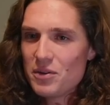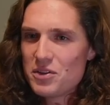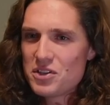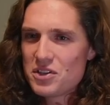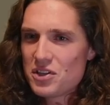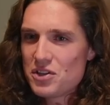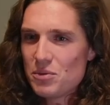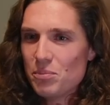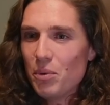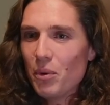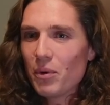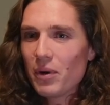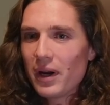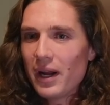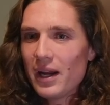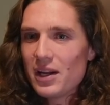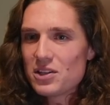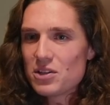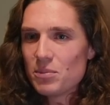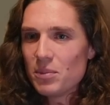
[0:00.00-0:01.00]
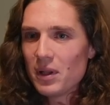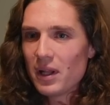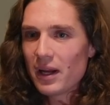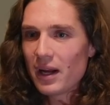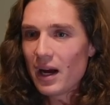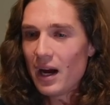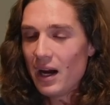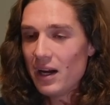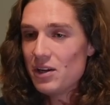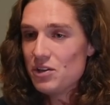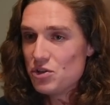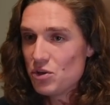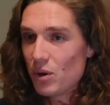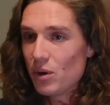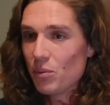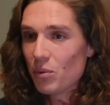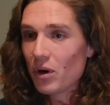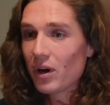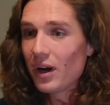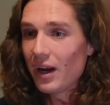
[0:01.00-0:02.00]
This is such a boring answer, but like I
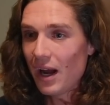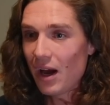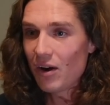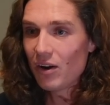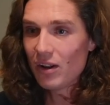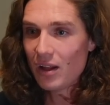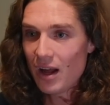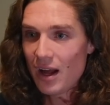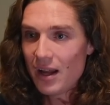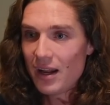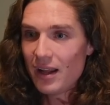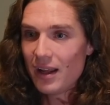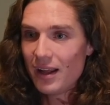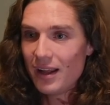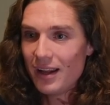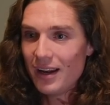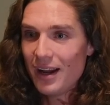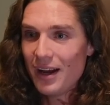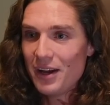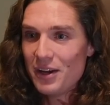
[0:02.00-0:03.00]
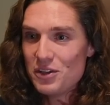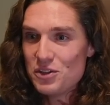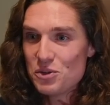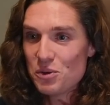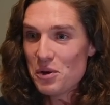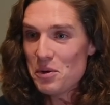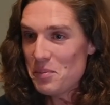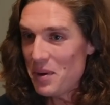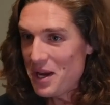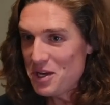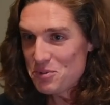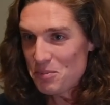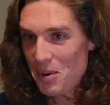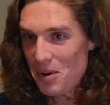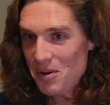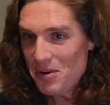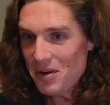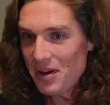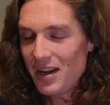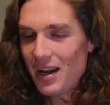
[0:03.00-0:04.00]
enjoy working out a lot, and I enjoy
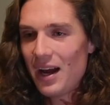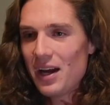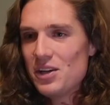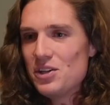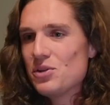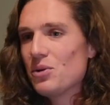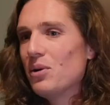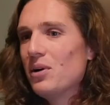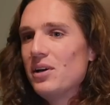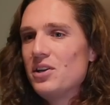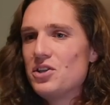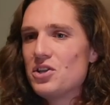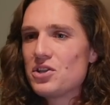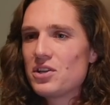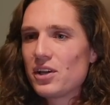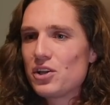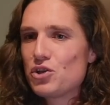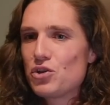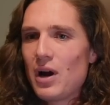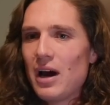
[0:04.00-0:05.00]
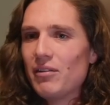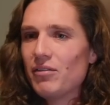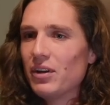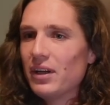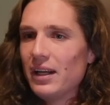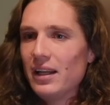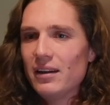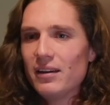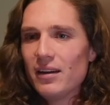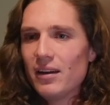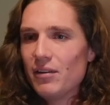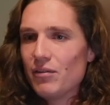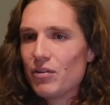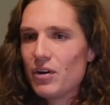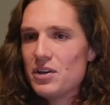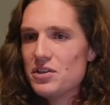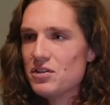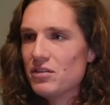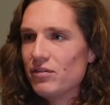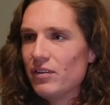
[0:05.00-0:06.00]
baseball, and I enjoy just like traveling and, and
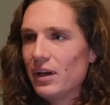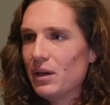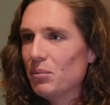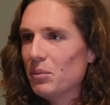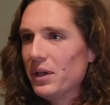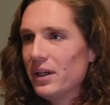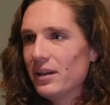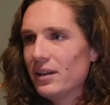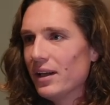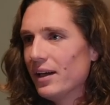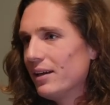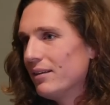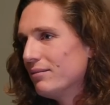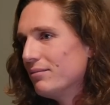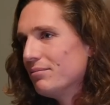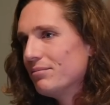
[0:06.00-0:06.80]
friends and family and like